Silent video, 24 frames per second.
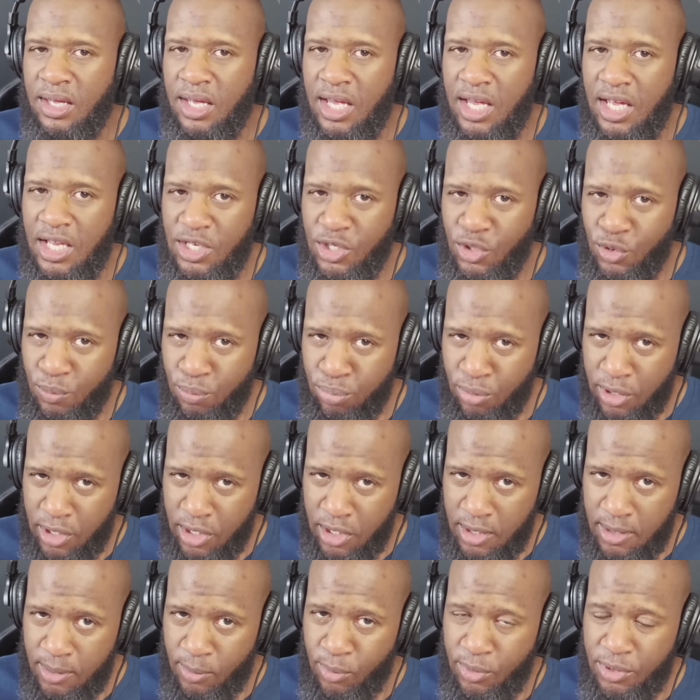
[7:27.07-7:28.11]
and you break
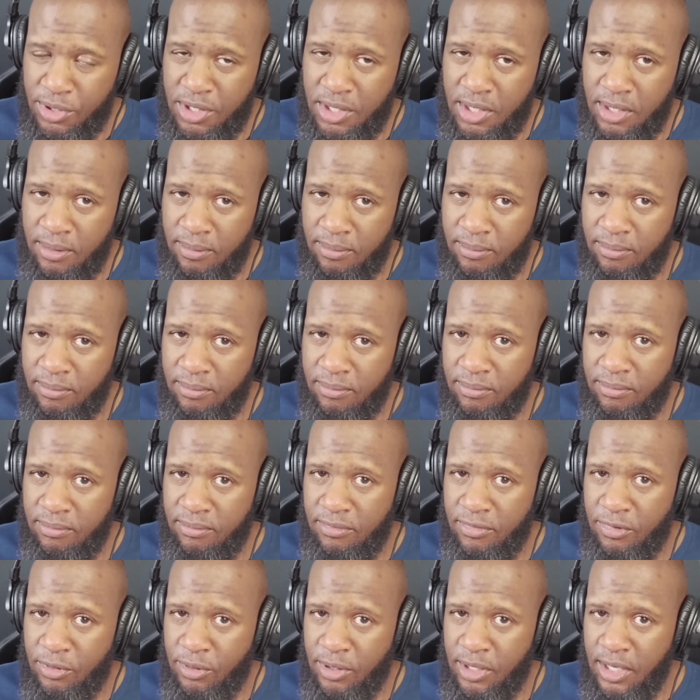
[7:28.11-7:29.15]
up with him
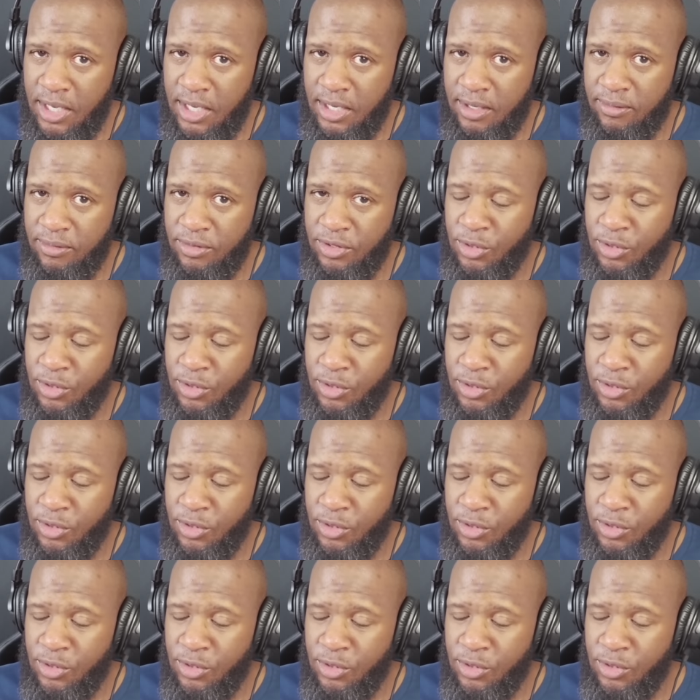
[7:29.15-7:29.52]
okay?